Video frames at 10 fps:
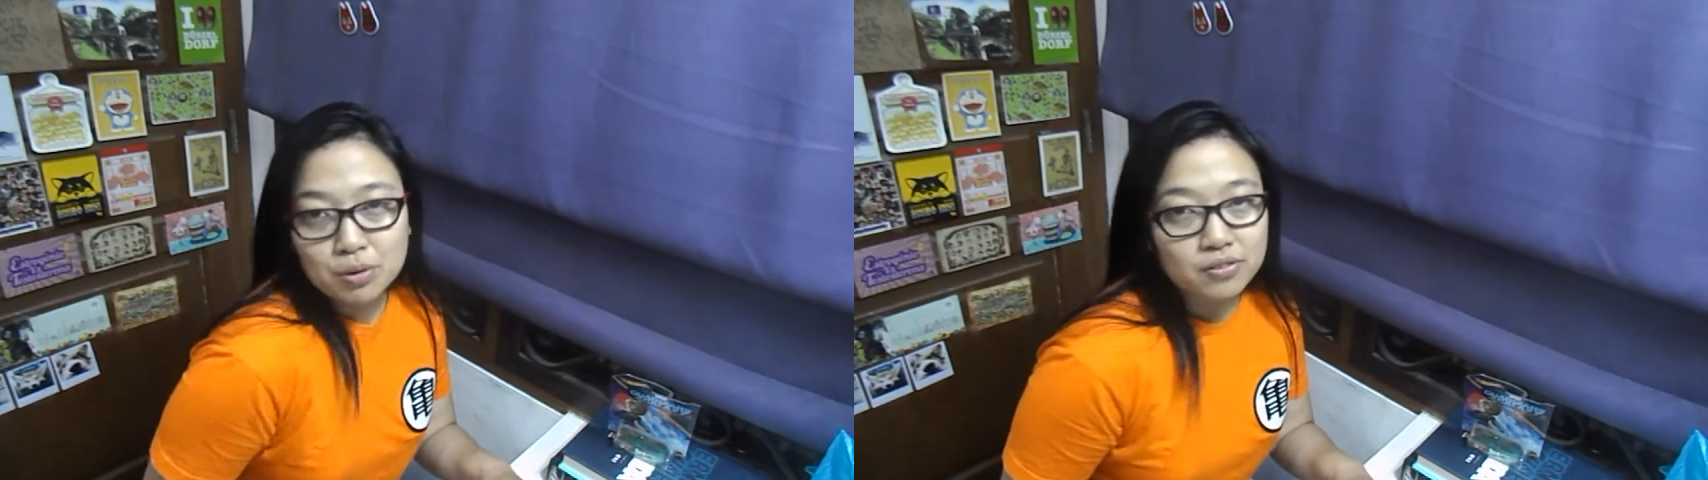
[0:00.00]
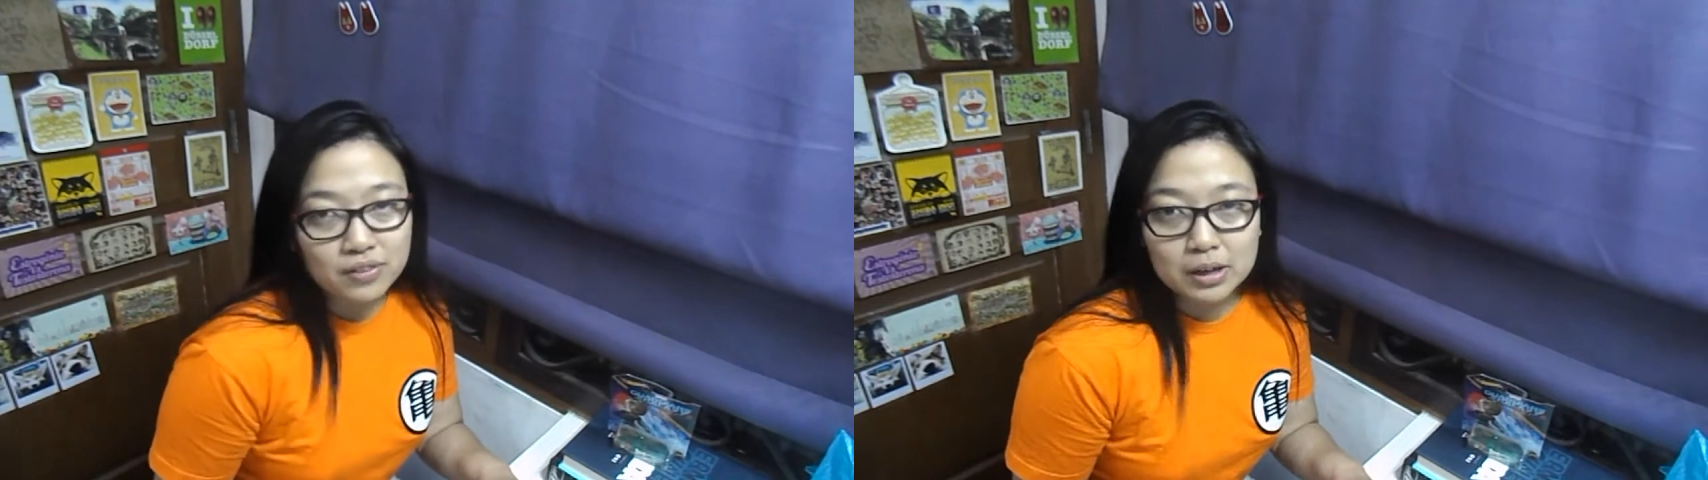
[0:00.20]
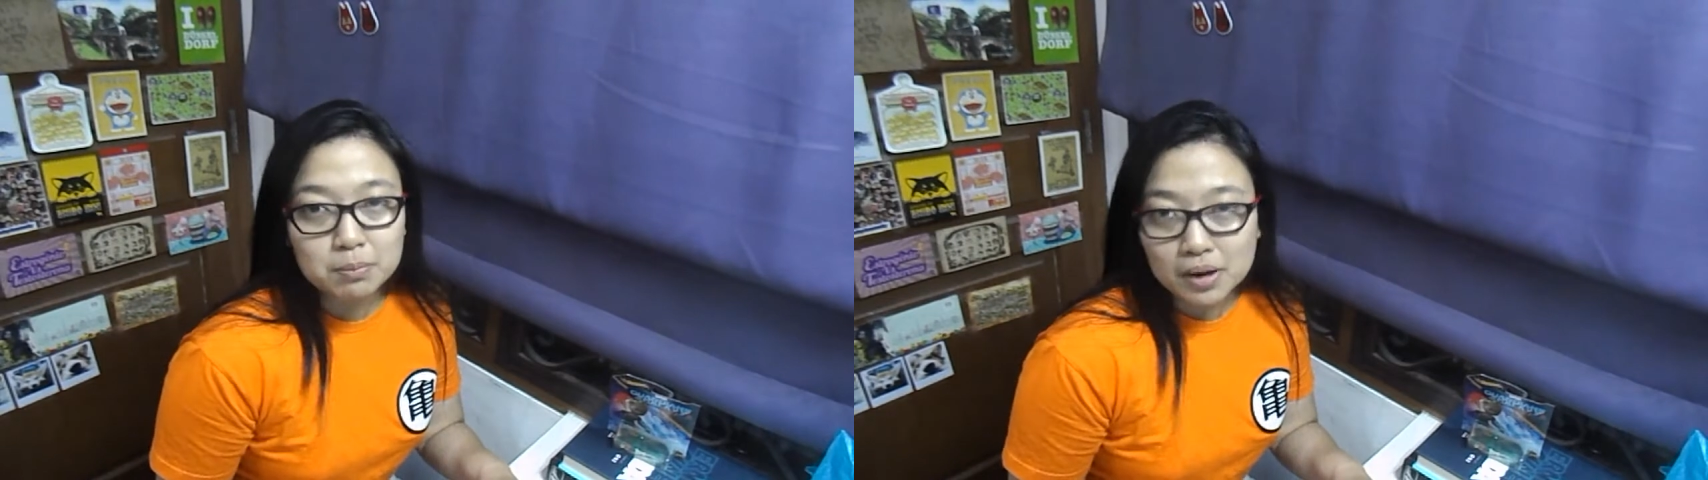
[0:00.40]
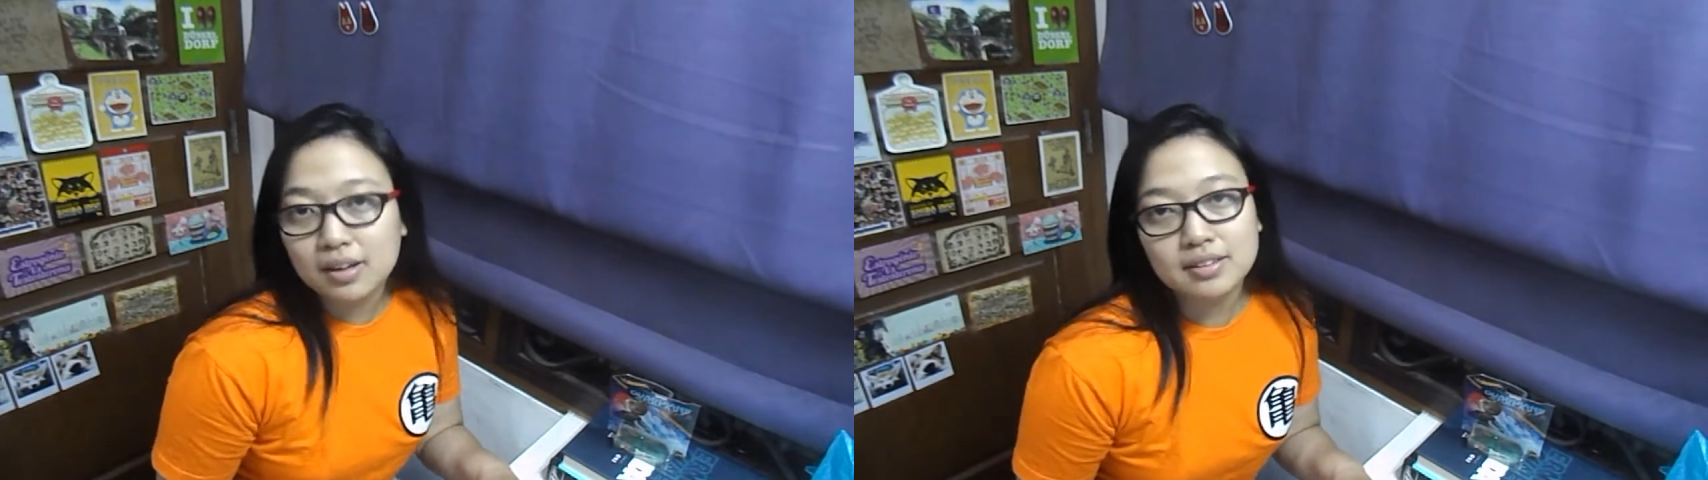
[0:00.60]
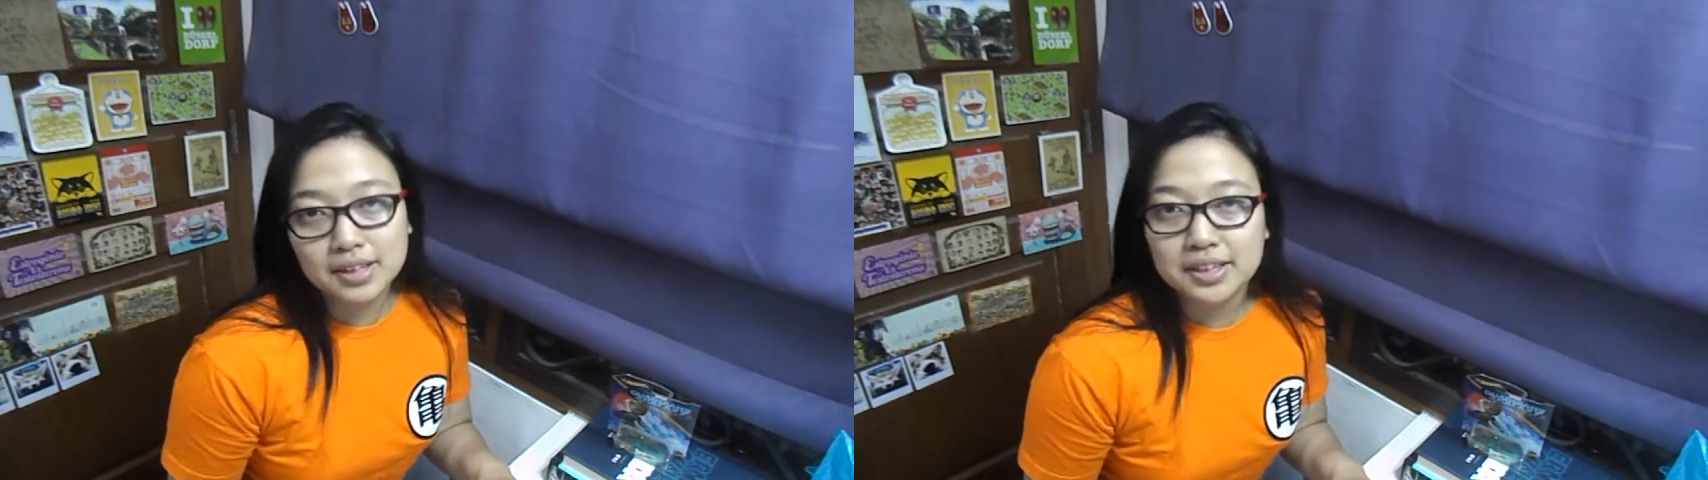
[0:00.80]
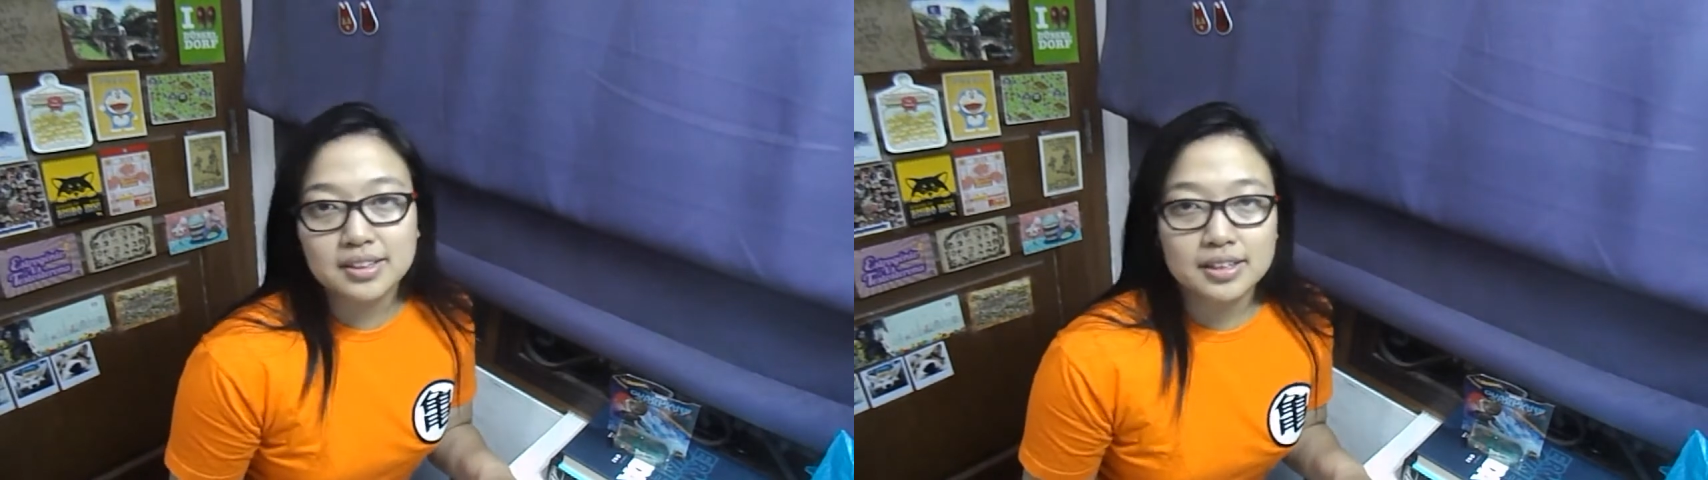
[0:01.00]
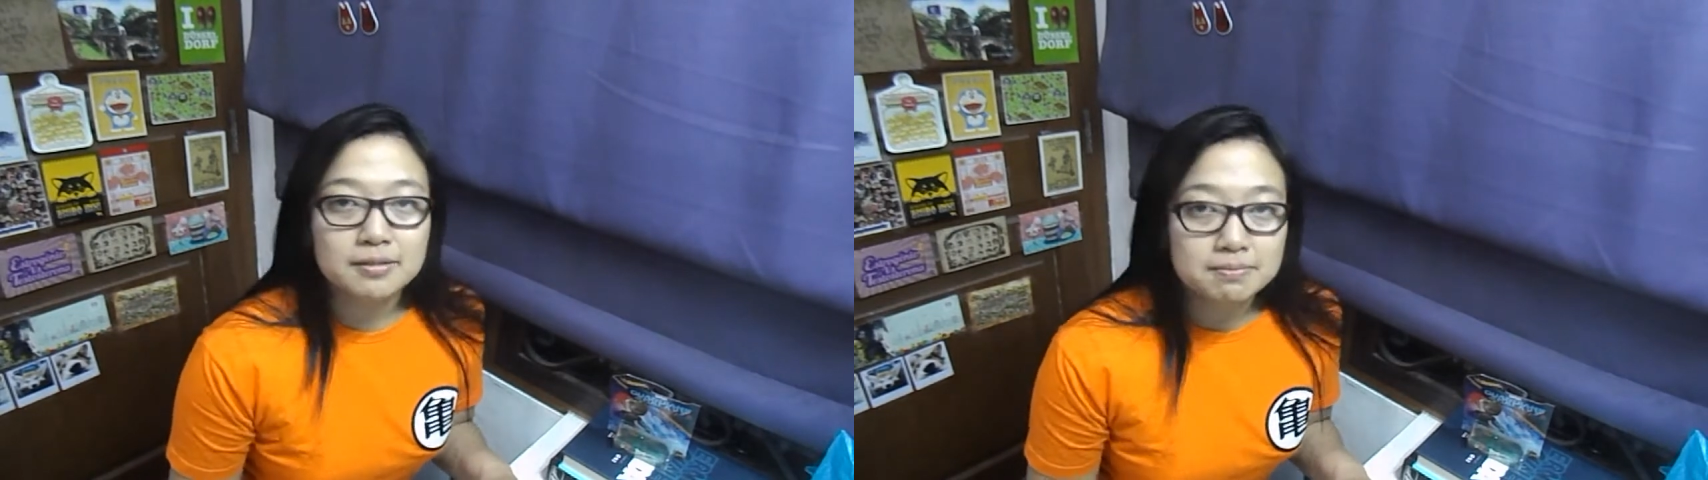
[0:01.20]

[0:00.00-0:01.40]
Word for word: perfect bump lately.